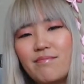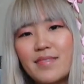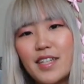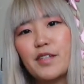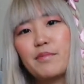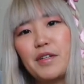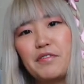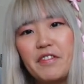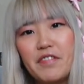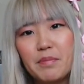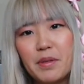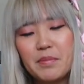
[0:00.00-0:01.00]
like my
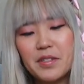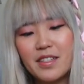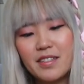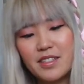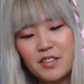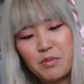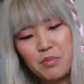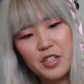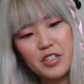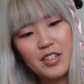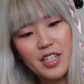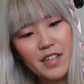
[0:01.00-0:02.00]
favorite member, so I'm
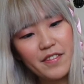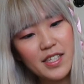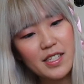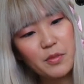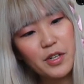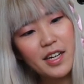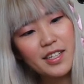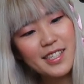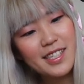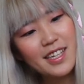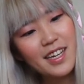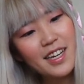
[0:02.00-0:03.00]
pretty sure I got someone else.